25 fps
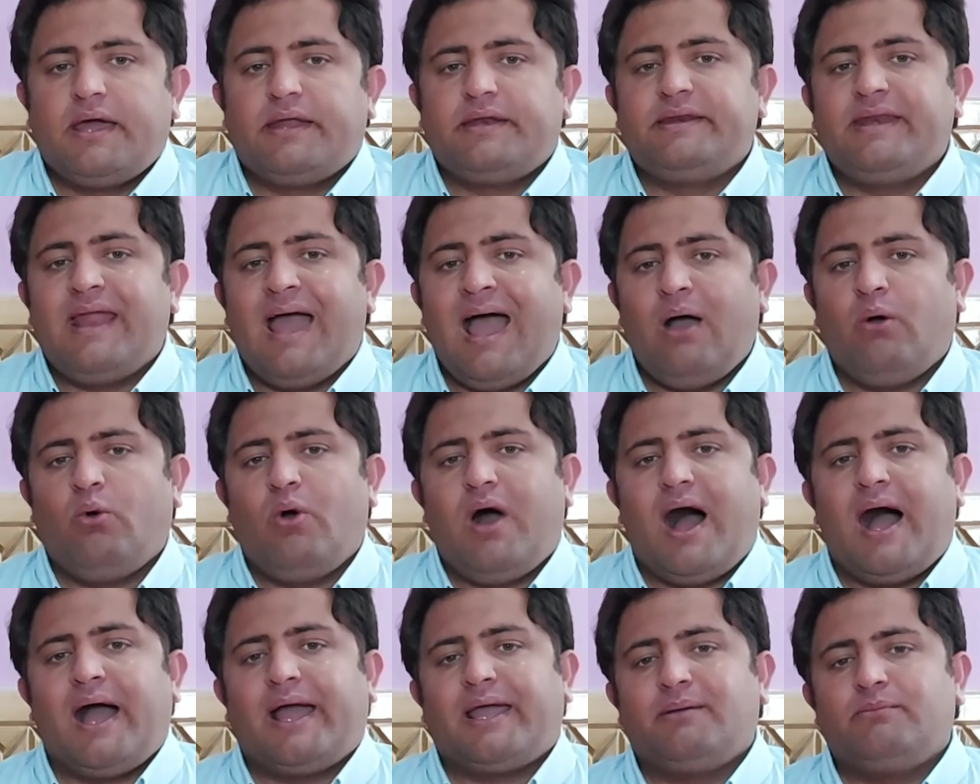
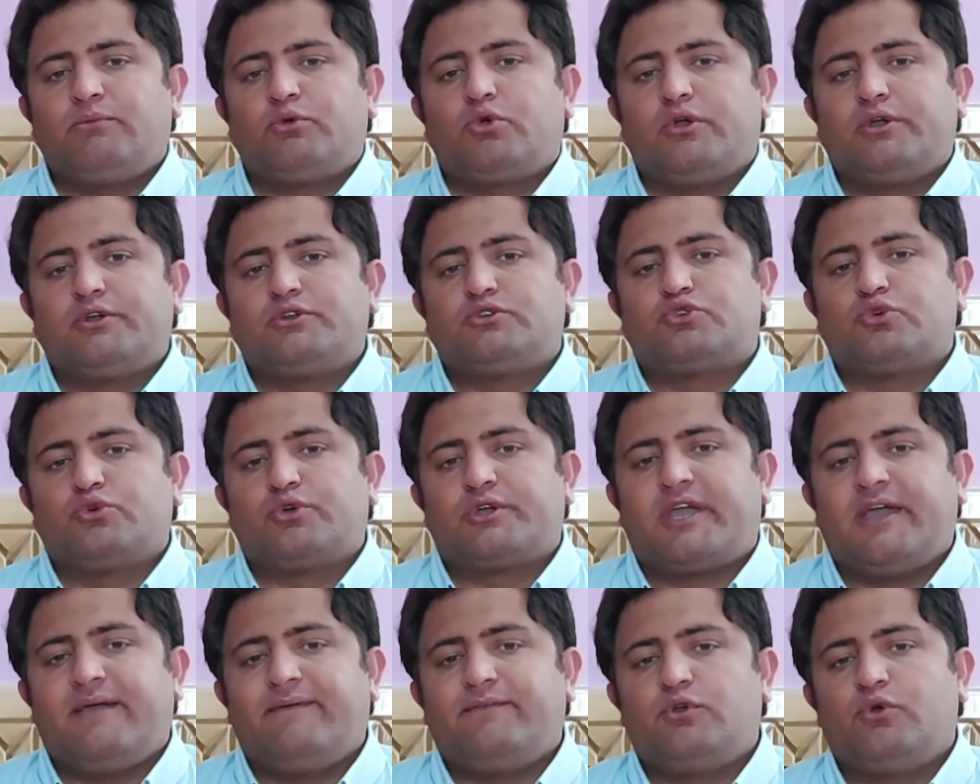Now I am going
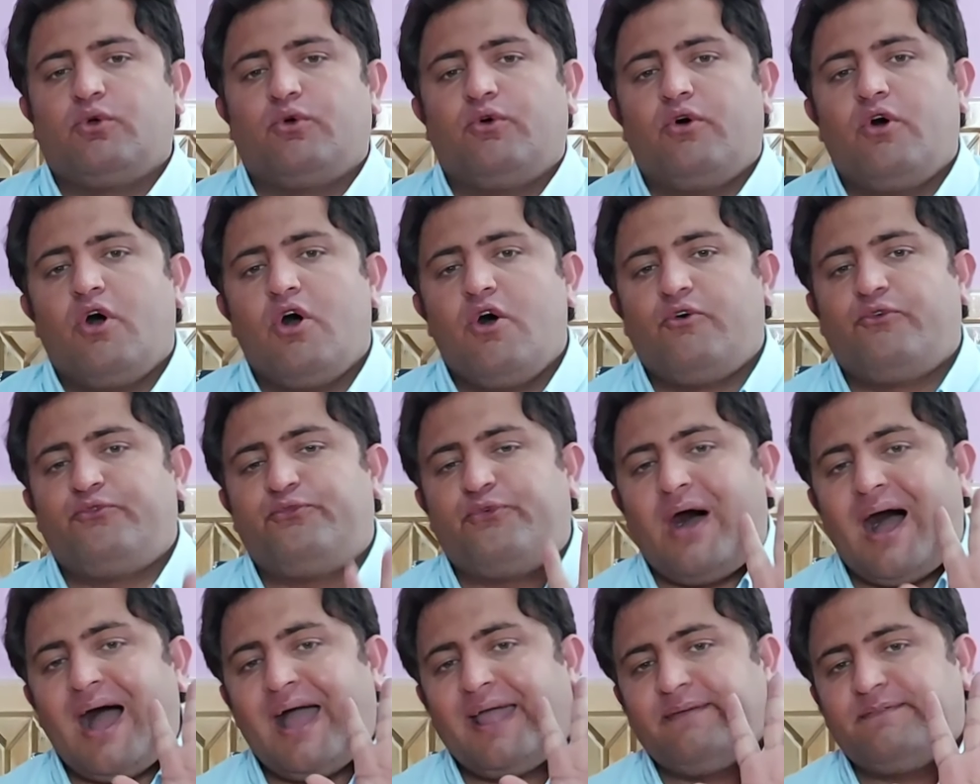to give you
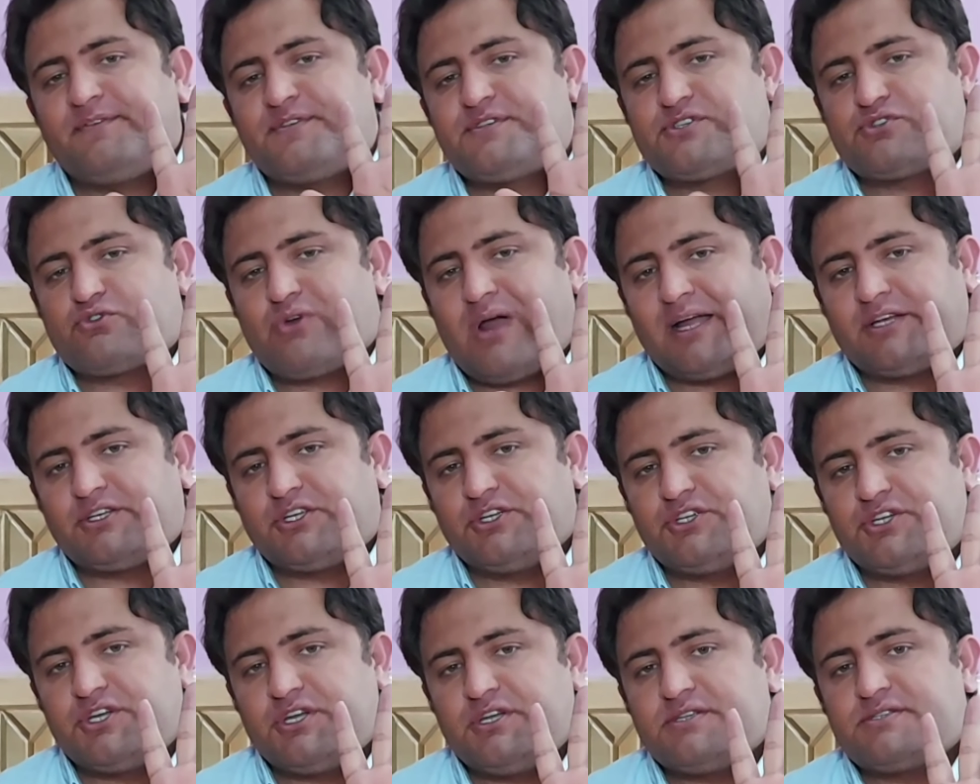5
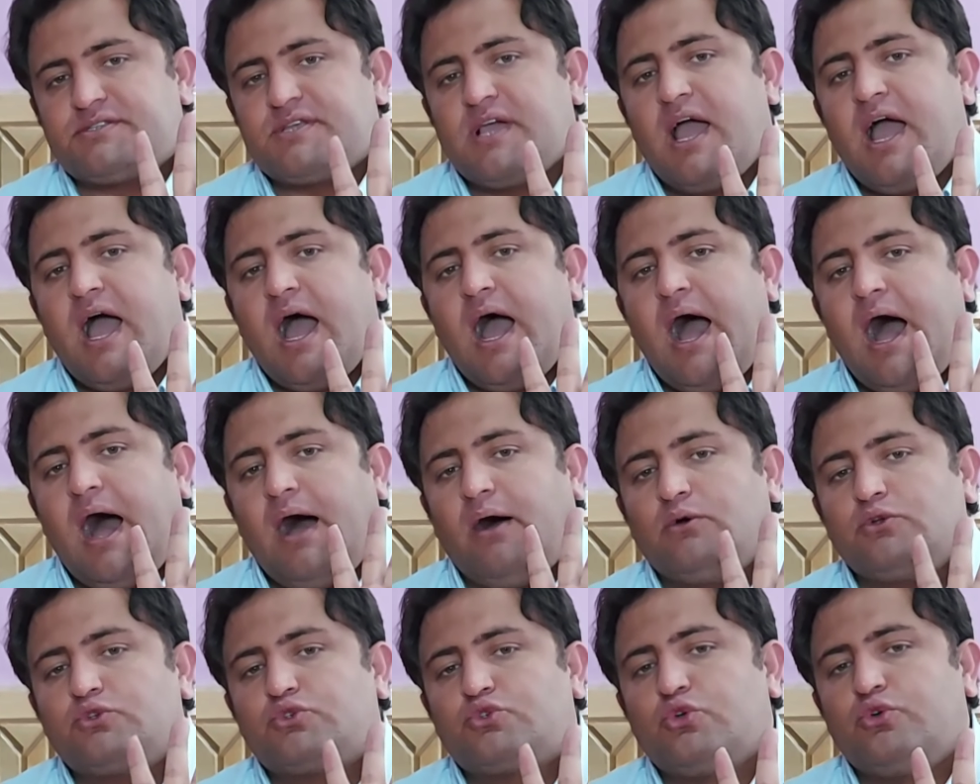strategies
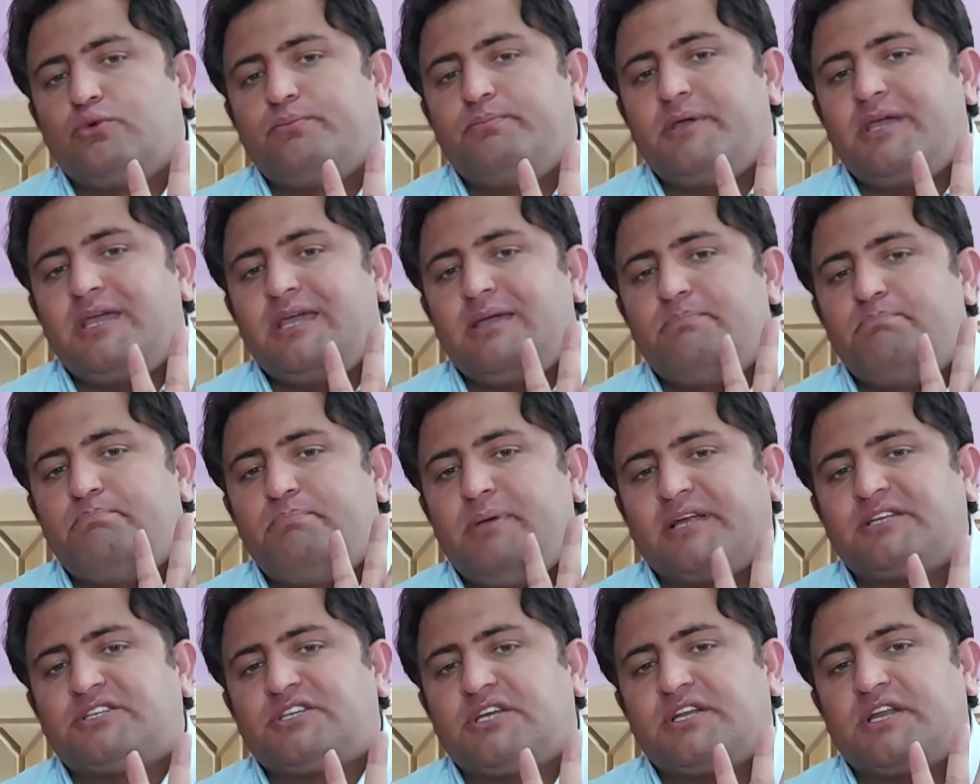how to be
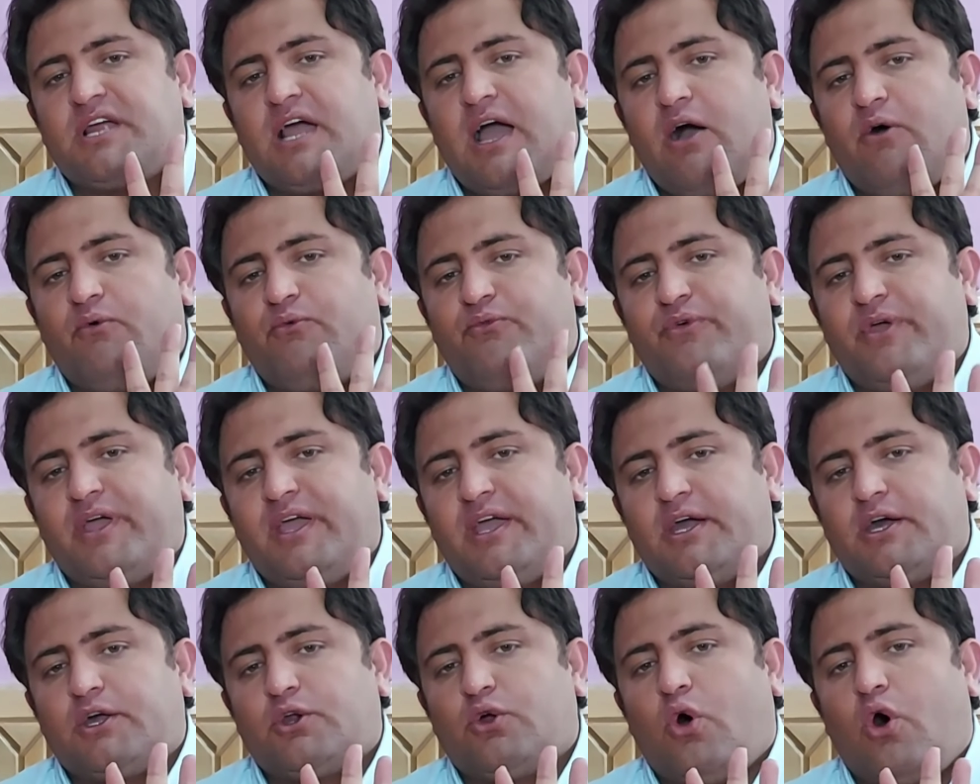better
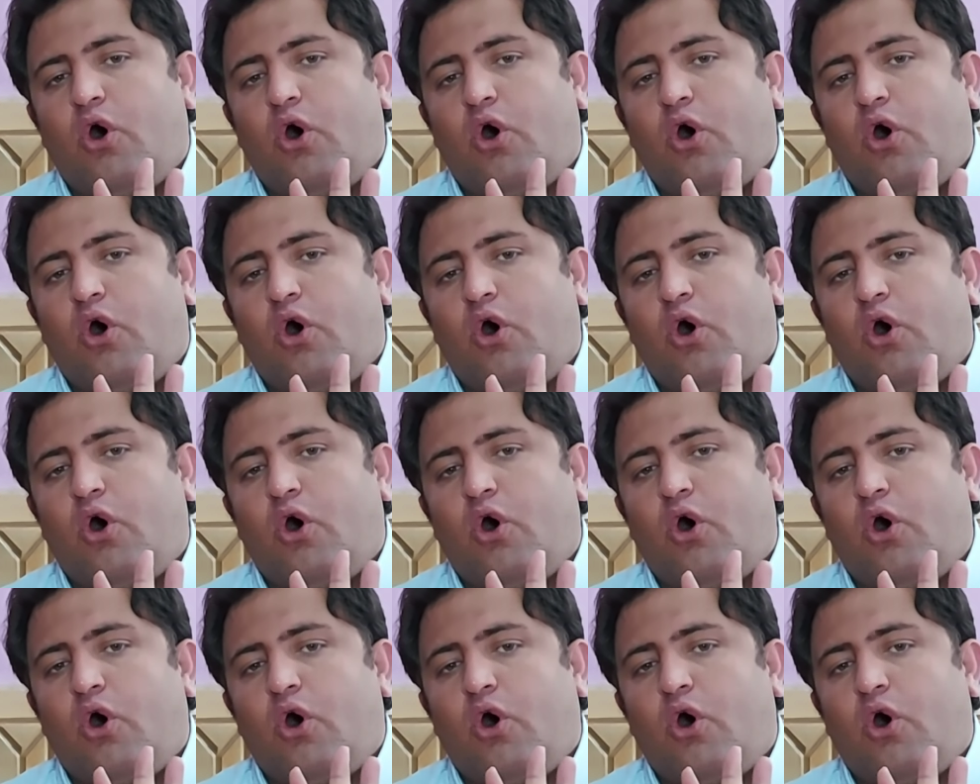aware